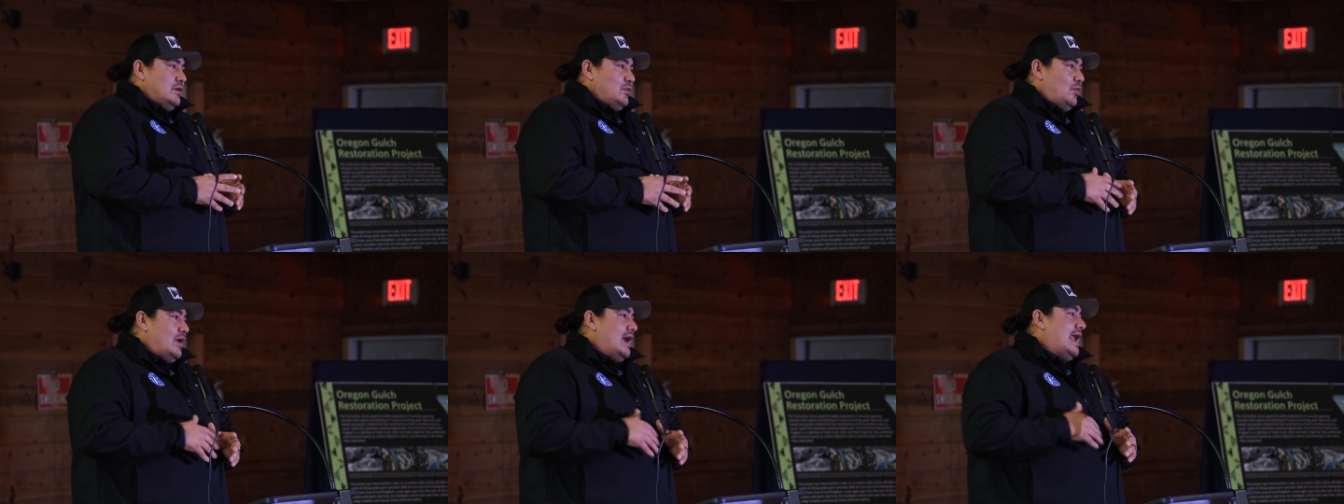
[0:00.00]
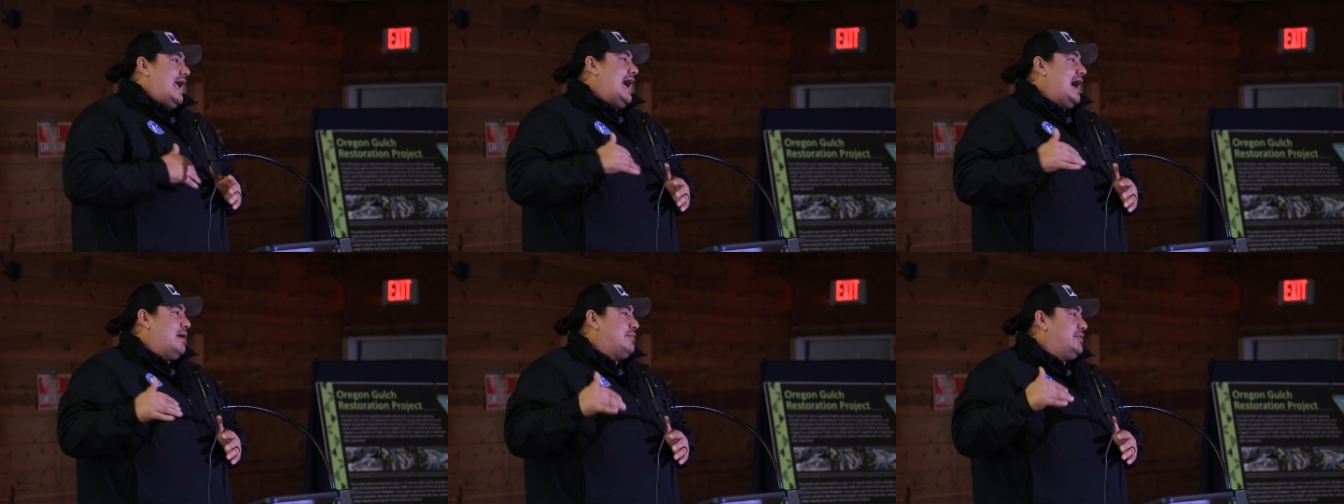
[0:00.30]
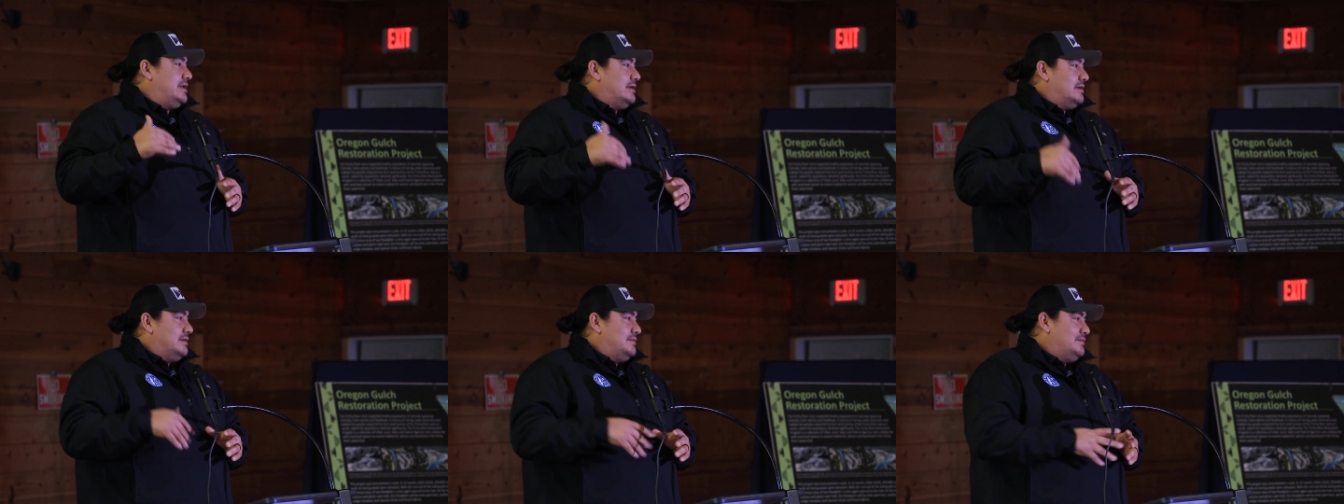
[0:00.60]
what
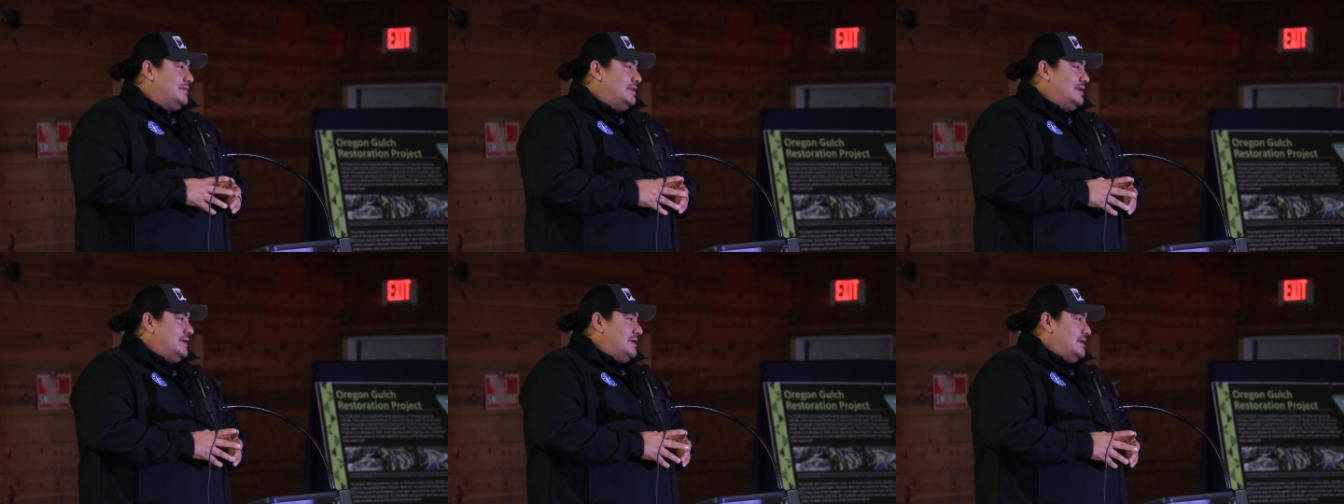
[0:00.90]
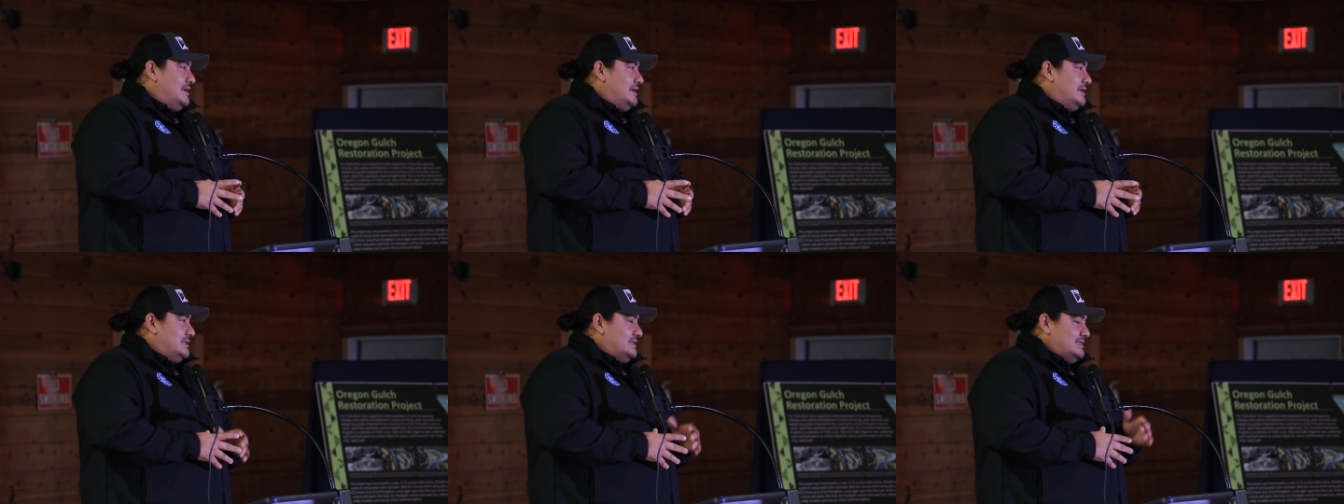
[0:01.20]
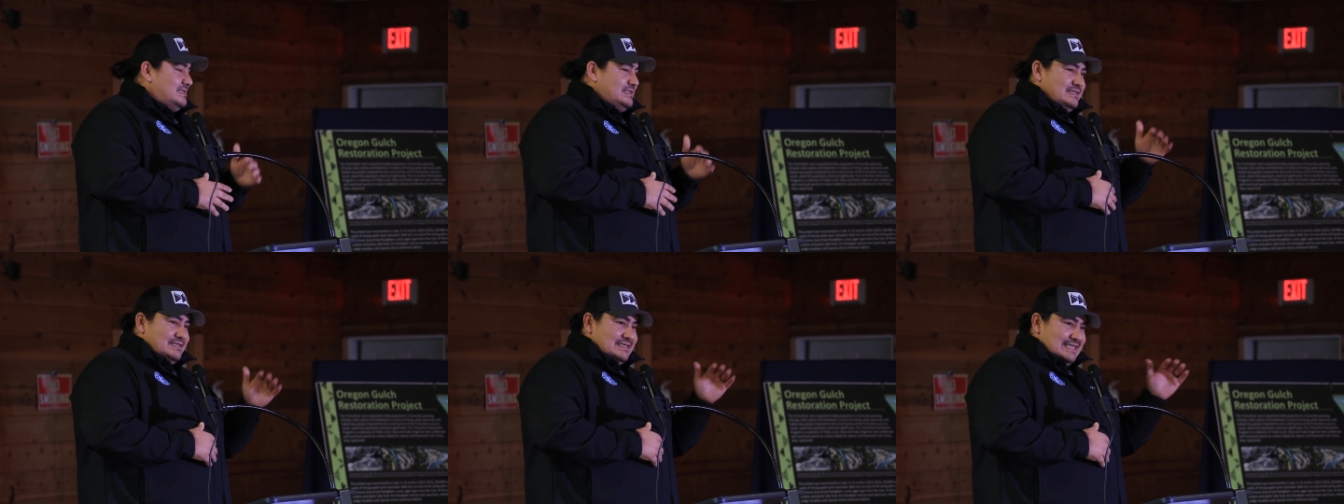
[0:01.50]
happened
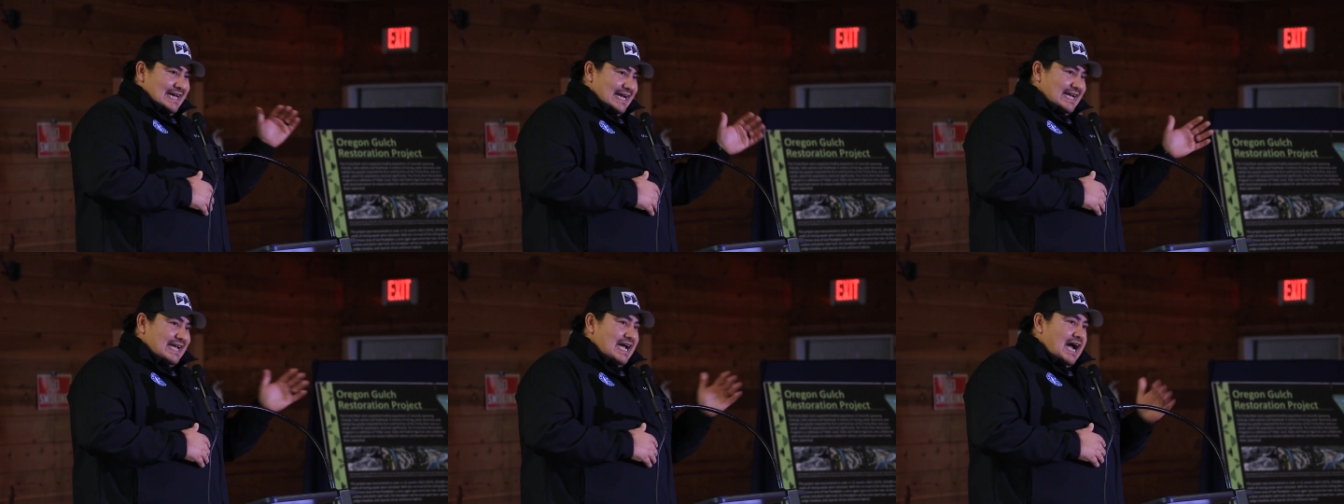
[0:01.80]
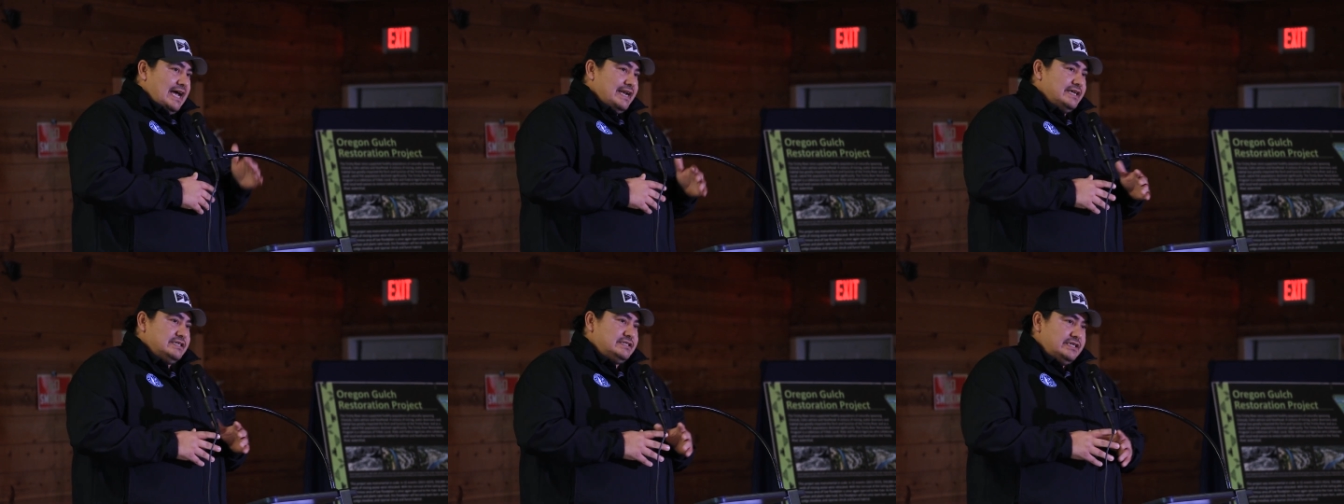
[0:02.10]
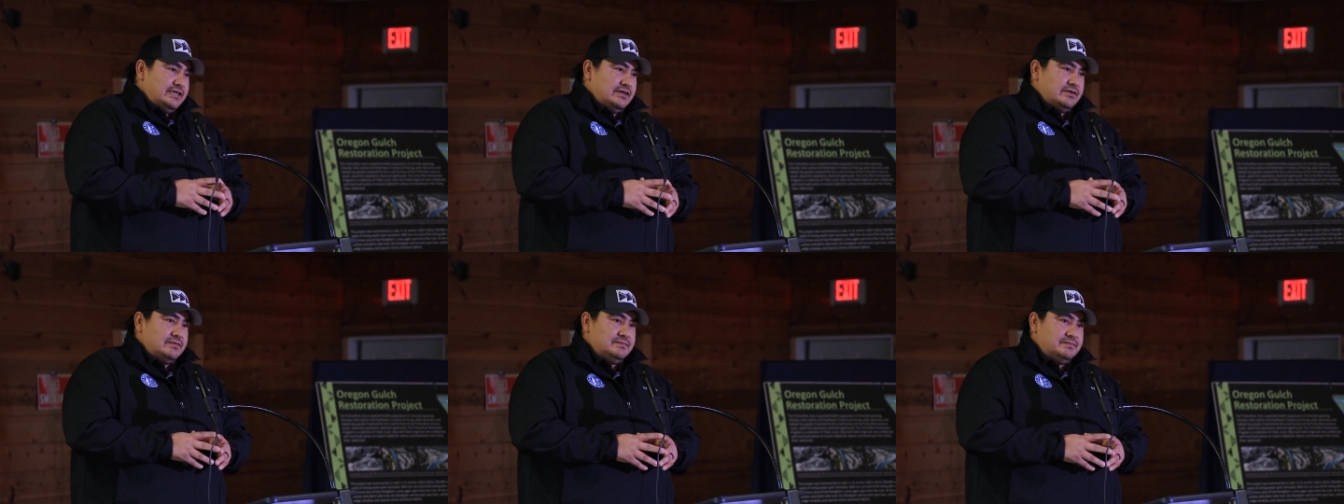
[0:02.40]
that got
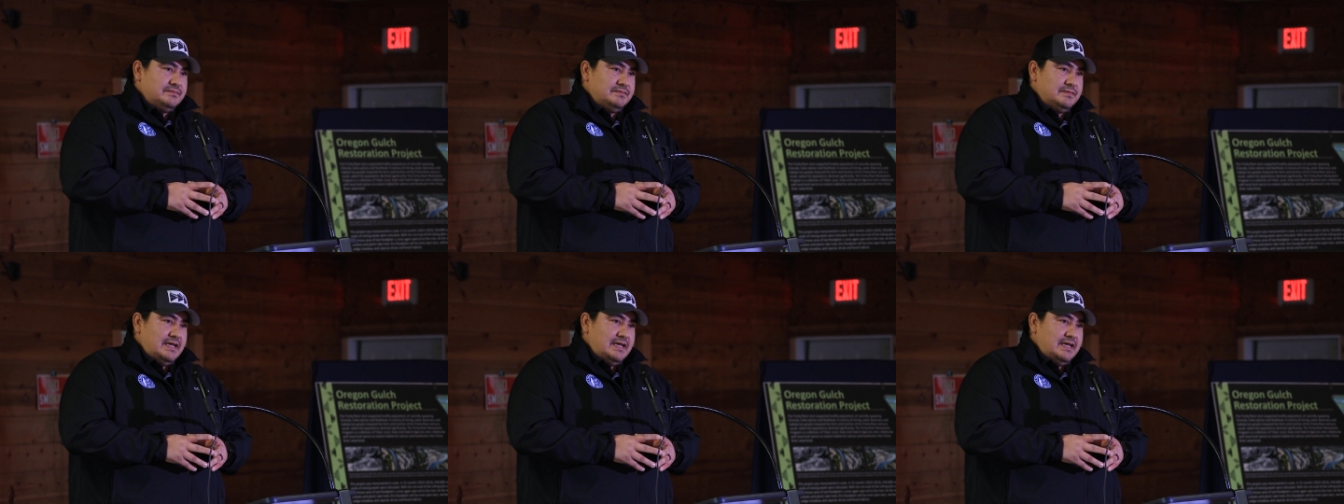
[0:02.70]
us here.